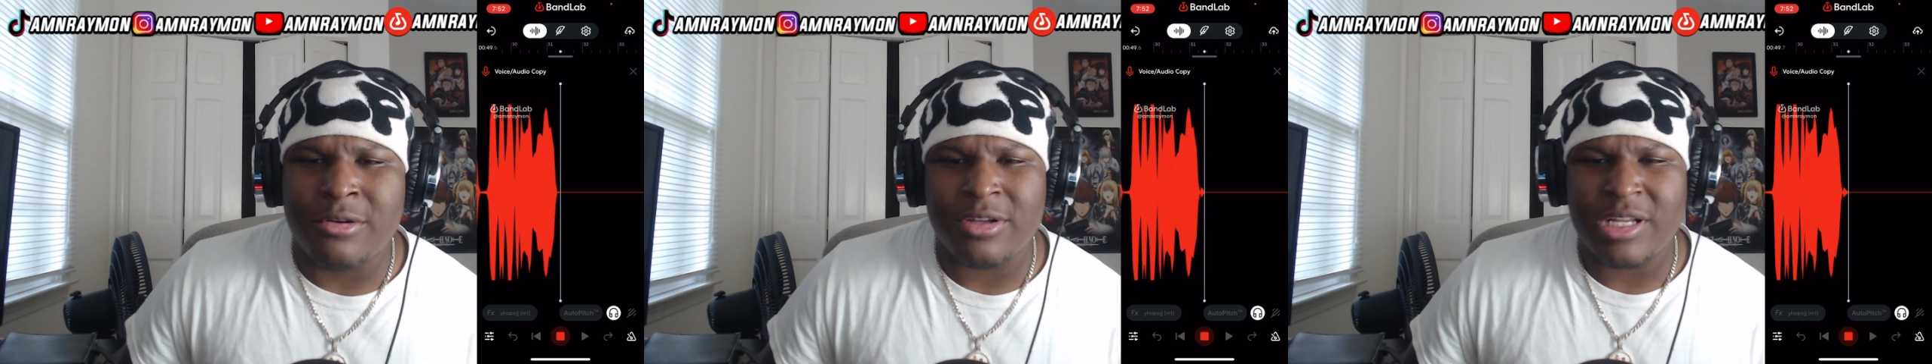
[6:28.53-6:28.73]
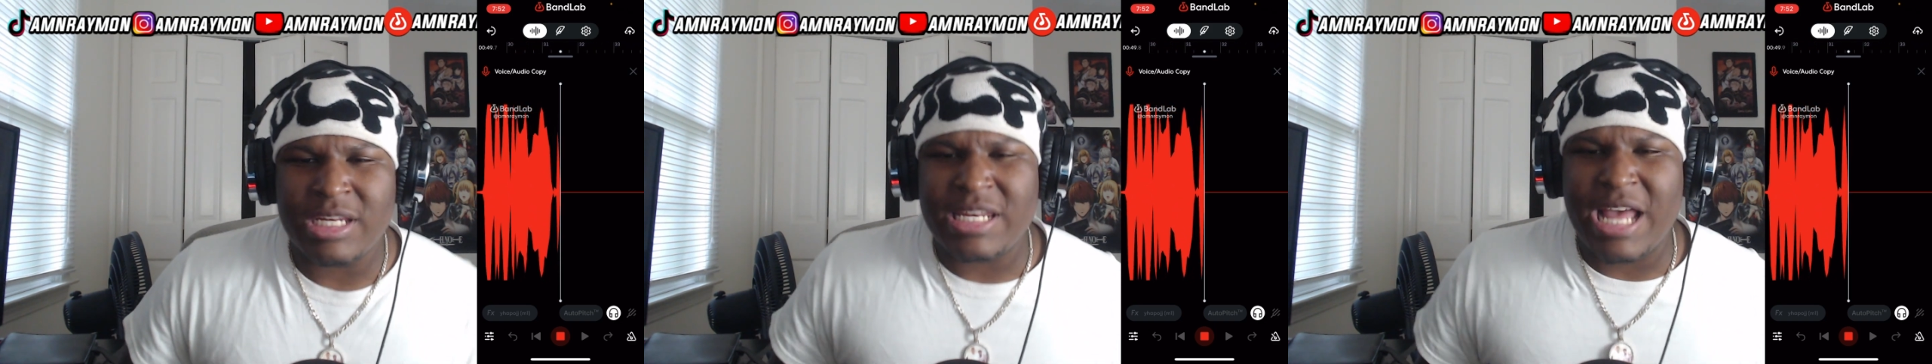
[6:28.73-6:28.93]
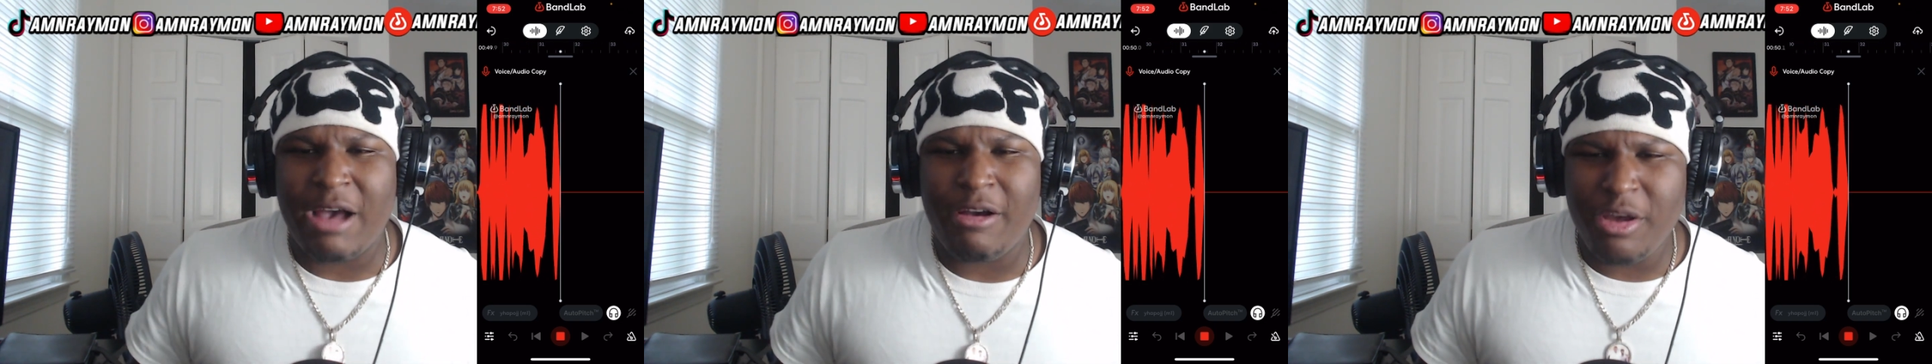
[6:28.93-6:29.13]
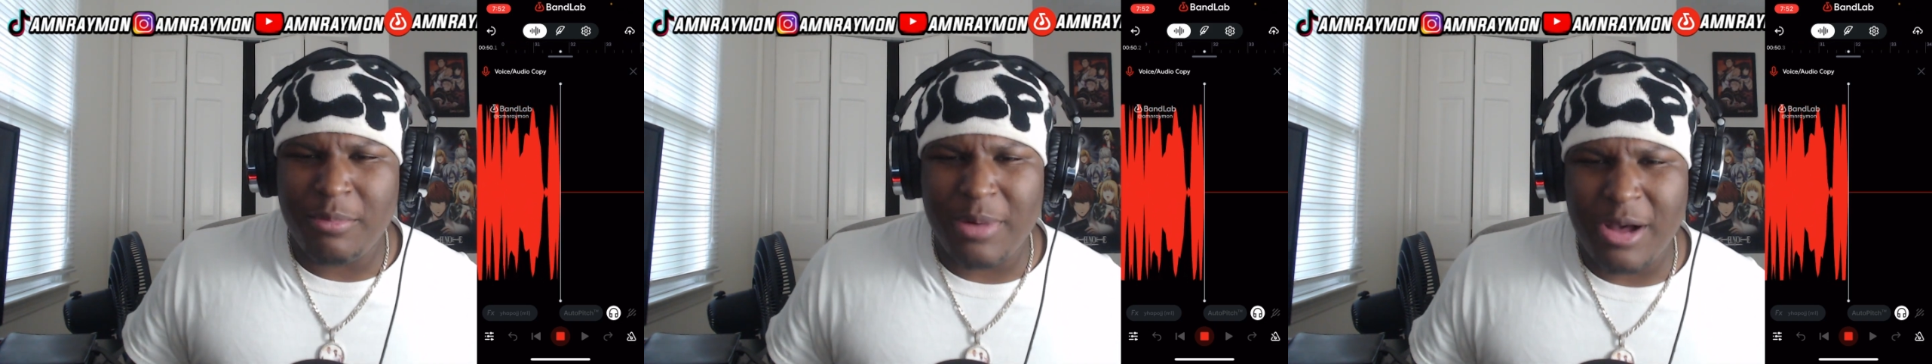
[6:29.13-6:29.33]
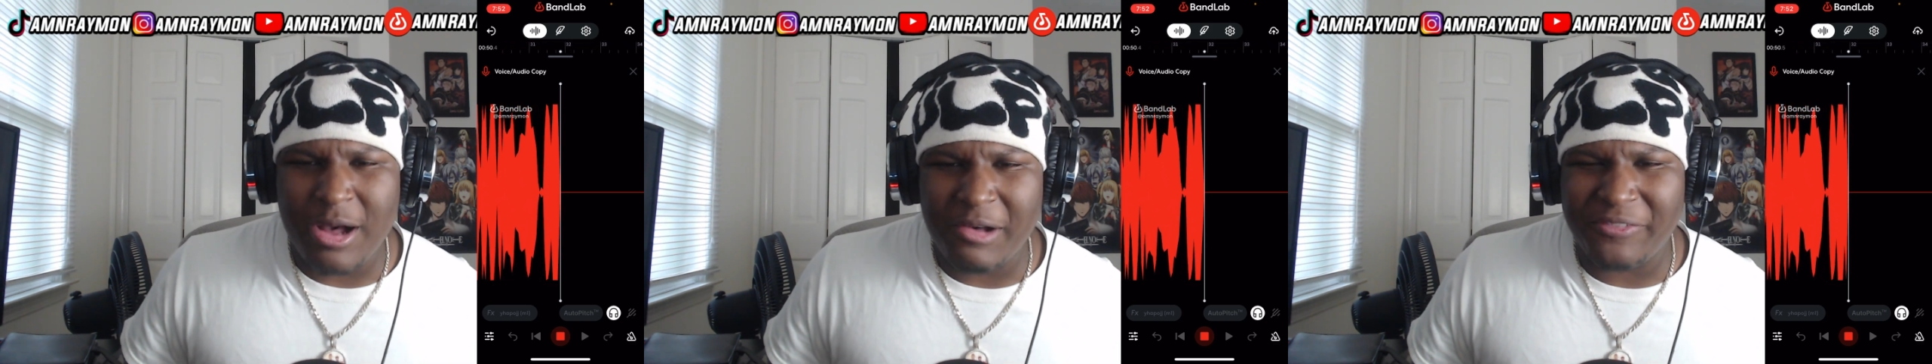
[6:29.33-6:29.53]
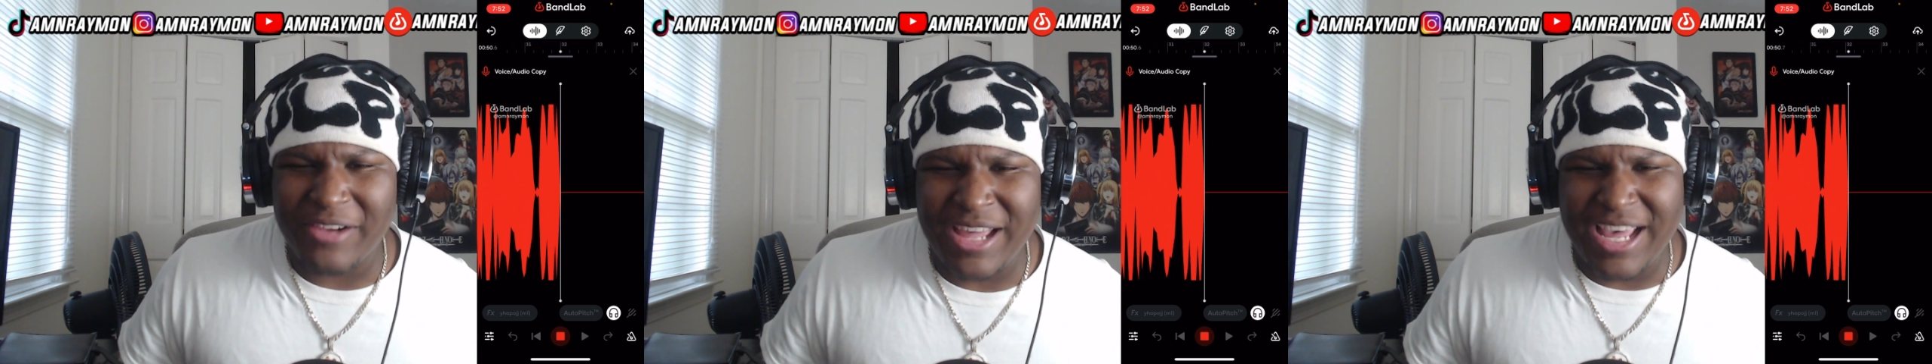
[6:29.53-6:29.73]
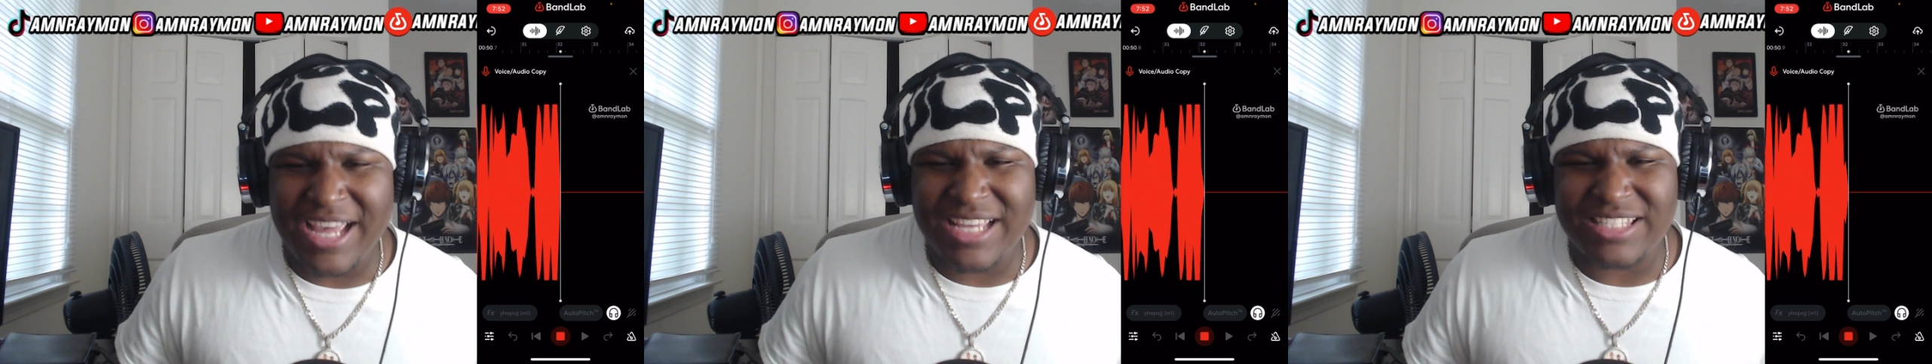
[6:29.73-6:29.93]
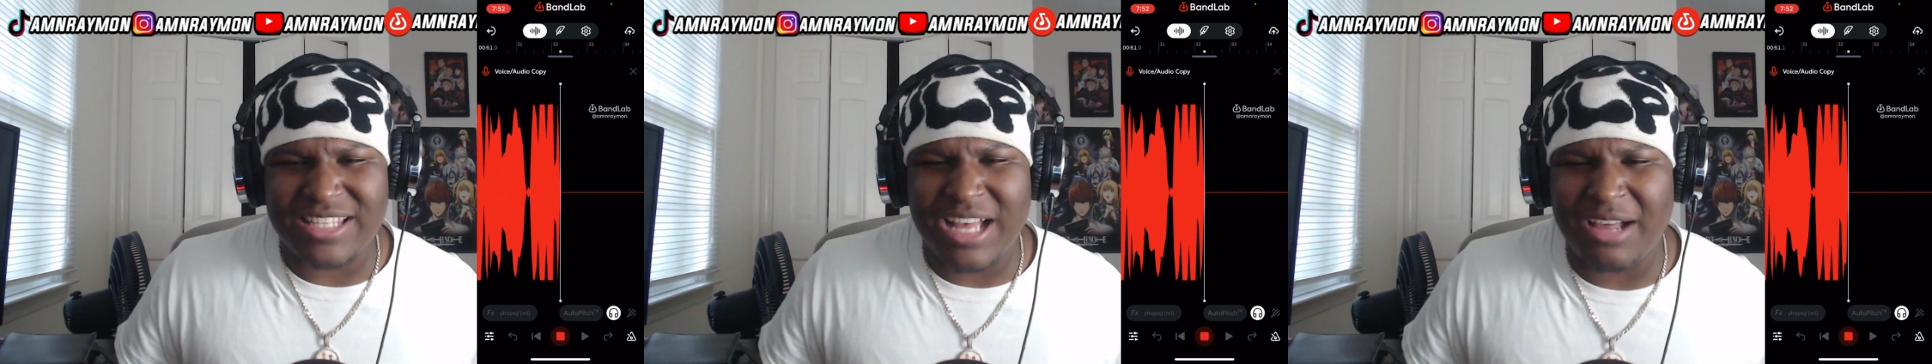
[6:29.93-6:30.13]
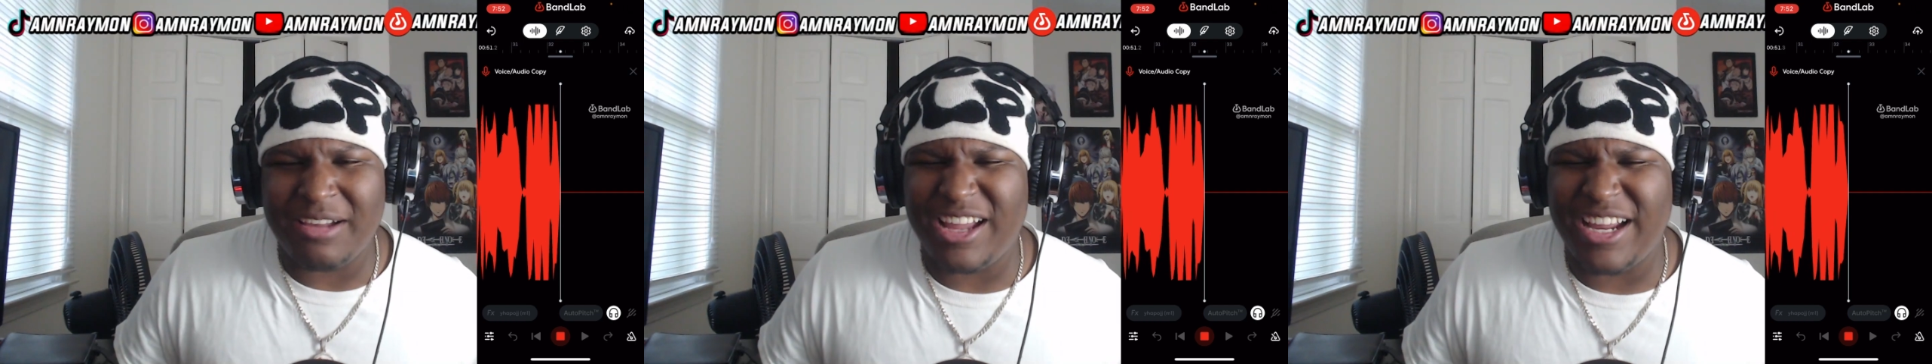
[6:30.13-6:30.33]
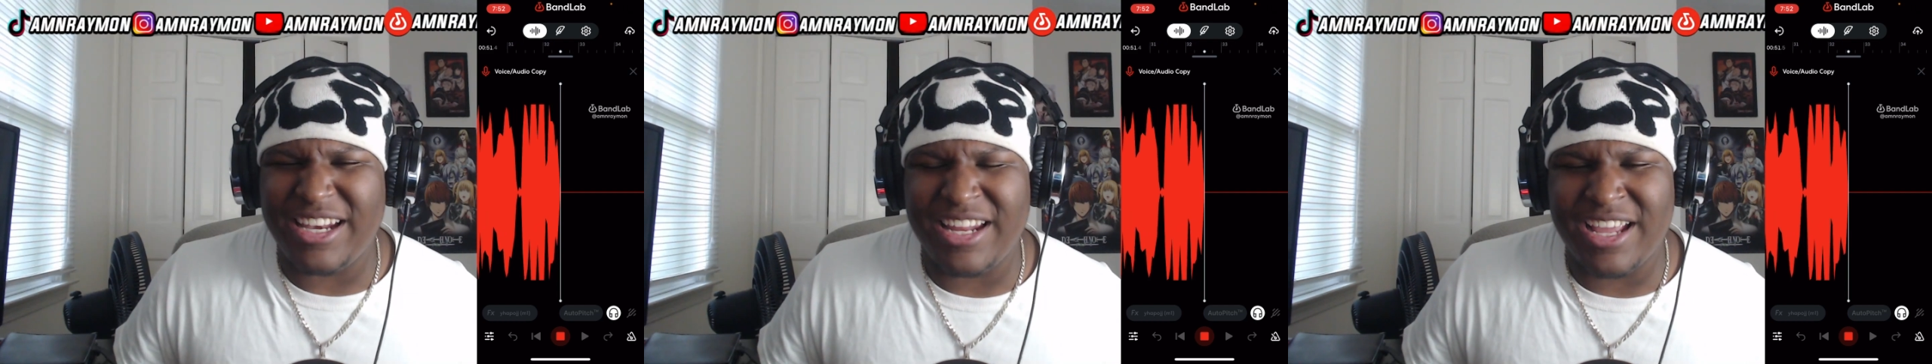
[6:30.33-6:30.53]
Now we both laced, I'm like
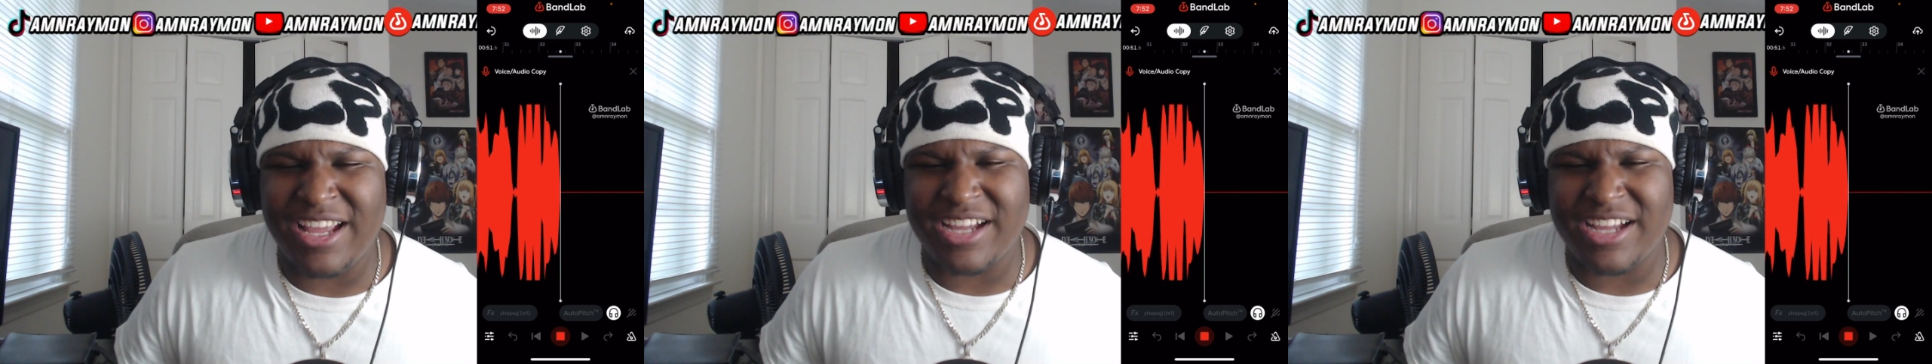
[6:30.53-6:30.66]
nigga,